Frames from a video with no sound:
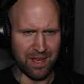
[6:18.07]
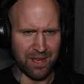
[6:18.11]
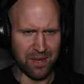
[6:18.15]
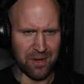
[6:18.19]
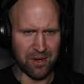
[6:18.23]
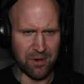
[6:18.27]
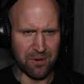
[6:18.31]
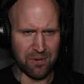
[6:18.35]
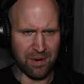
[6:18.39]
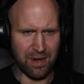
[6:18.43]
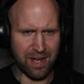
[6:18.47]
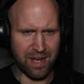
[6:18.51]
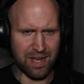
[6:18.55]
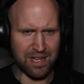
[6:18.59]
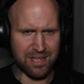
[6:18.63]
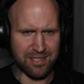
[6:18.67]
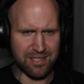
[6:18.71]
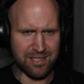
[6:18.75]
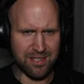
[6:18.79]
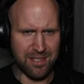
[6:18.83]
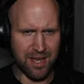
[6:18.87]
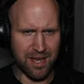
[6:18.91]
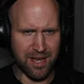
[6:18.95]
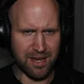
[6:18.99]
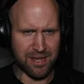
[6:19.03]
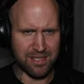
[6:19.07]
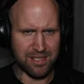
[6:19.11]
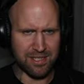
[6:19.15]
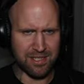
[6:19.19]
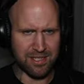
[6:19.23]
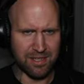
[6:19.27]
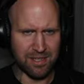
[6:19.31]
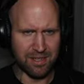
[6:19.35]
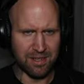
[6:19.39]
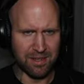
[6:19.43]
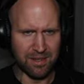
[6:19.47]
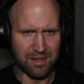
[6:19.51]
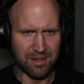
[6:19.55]
Who is
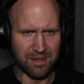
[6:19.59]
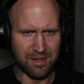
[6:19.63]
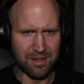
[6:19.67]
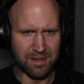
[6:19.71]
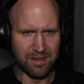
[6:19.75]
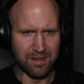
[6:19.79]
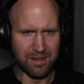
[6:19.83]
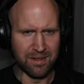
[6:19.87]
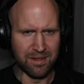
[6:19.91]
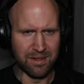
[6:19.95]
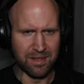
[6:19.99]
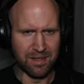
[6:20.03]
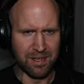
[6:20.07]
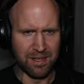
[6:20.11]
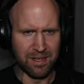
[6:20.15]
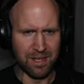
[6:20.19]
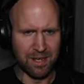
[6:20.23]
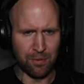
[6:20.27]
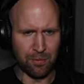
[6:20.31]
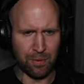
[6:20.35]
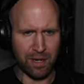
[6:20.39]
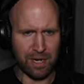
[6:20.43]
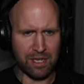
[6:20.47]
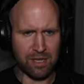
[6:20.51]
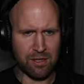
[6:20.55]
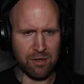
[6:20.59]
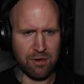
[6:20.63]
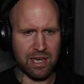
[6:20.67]
this? Well,